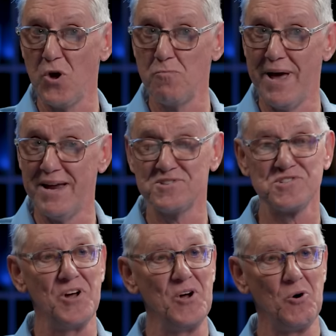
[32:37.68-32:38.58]

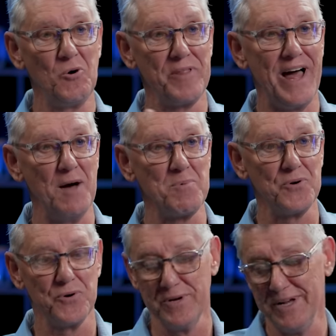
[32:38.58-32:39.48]
nomads or the
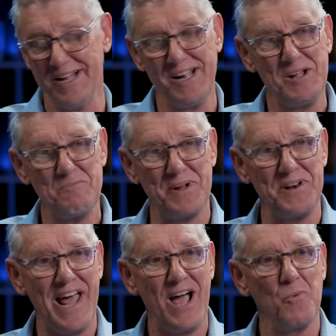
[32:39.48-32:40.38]
Habiru, but
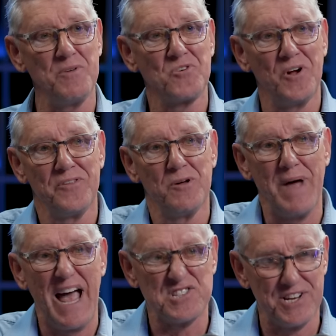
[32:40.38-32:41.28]
now we've got them
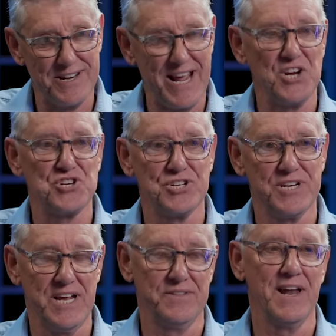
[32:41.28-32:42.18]
as a
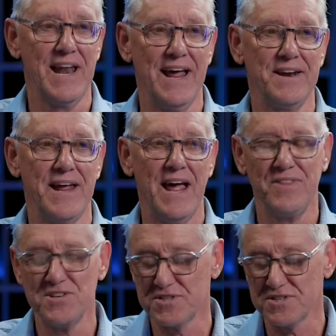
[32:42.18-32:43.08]
nation in the land.
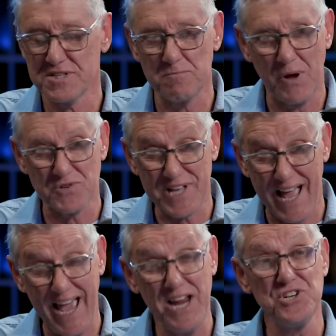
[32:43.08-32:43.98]
And this is the most
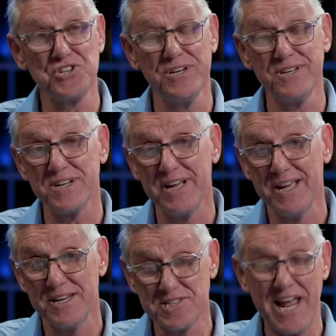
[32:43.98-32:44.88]
ancient
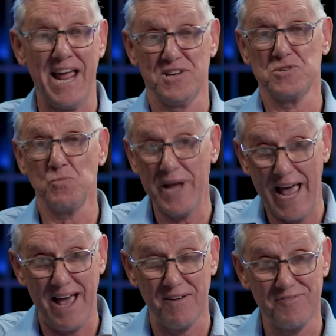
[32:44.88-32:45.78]
text we
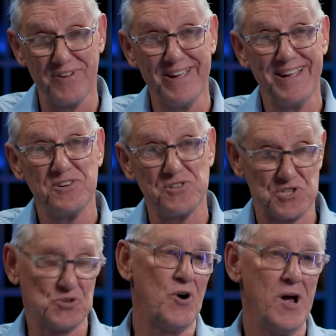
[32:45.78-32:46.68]
have
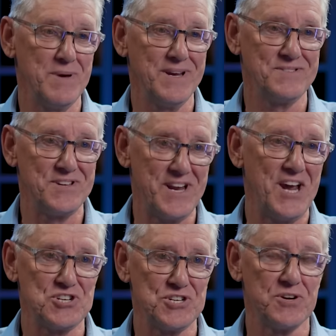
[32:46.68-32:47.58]
describing the
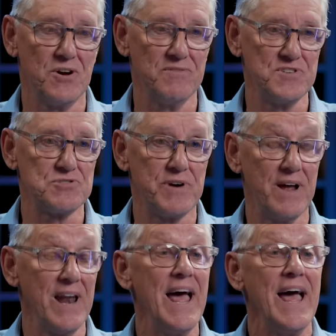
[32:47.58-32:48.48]
nation of
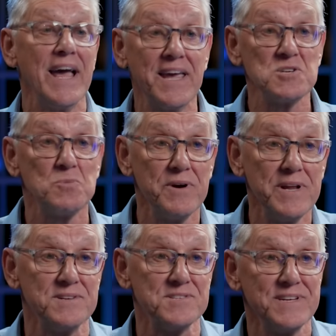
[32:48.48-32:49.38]
Israel. And guess where it
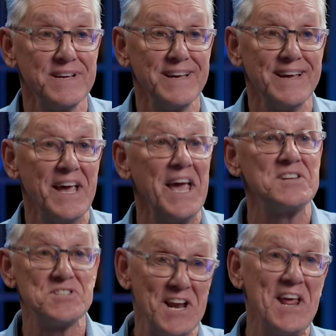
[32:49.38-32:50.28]
is?
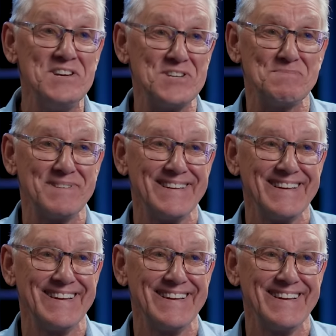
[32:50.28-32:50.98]
It's in Egypt,